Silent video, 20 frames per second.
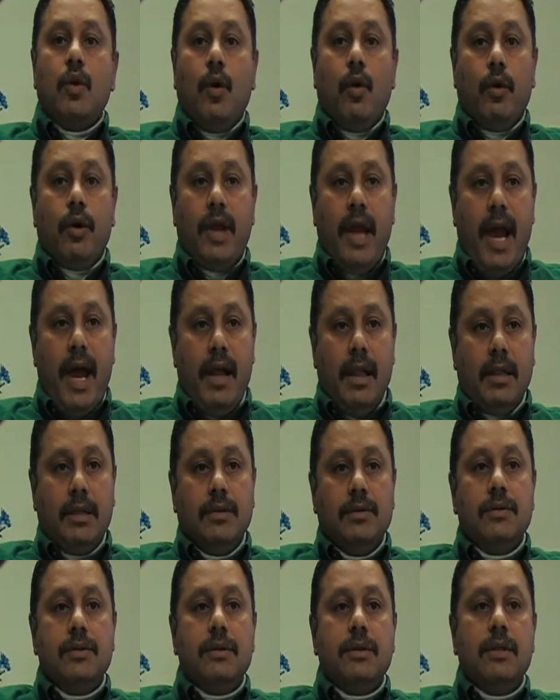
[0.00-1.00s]
or gallon,
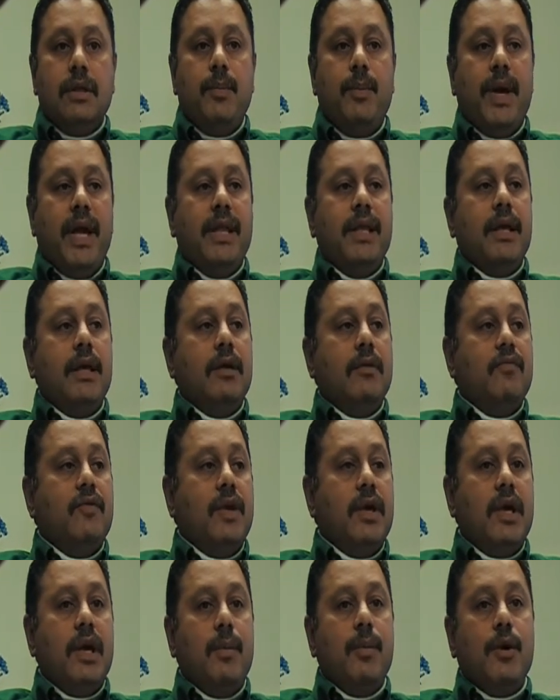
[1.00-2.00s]
depending if
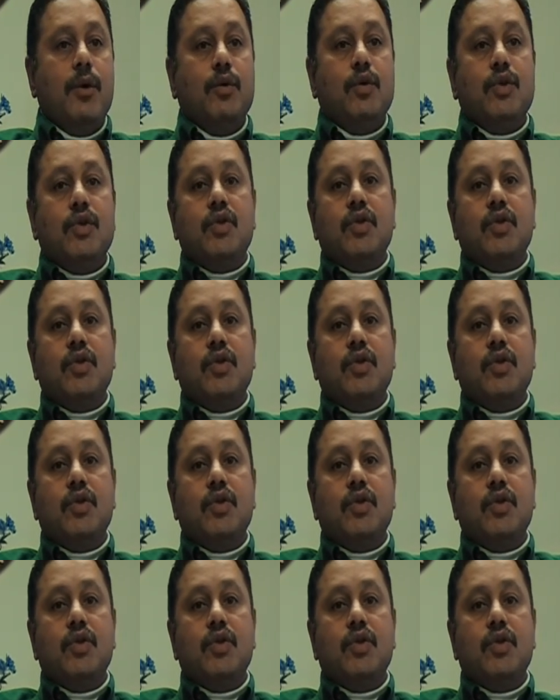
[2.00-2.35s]
the chemicals